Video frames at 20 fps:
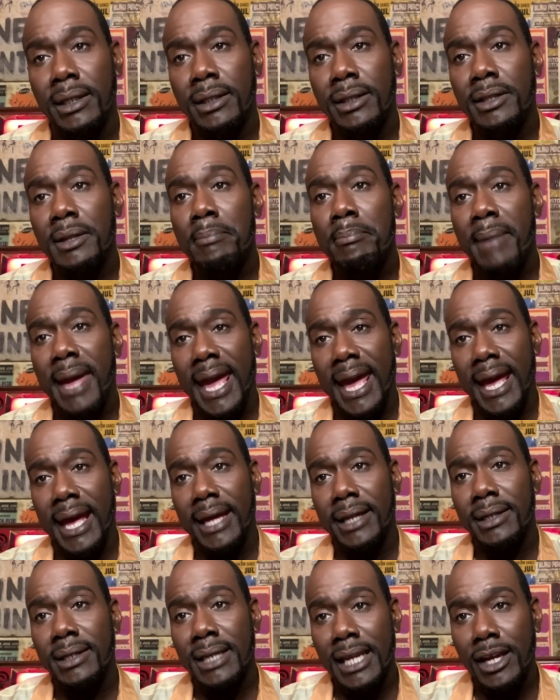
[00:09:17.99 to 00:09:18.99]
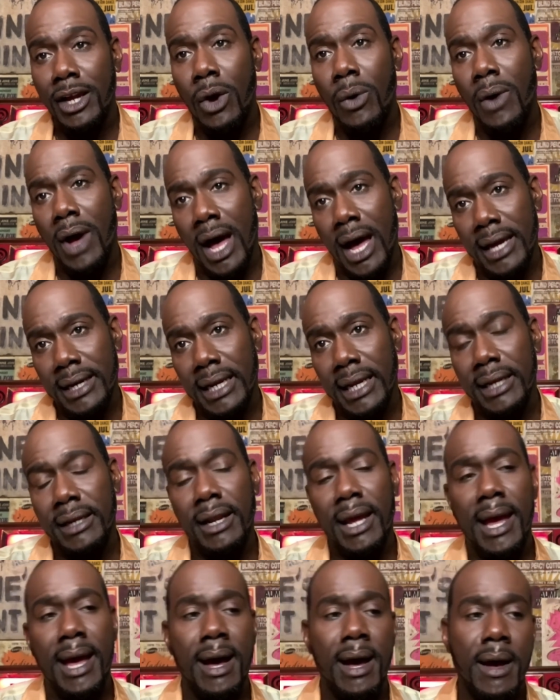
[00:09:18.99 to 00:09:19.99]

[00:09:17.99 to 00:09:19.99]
the man, Nicco Annan.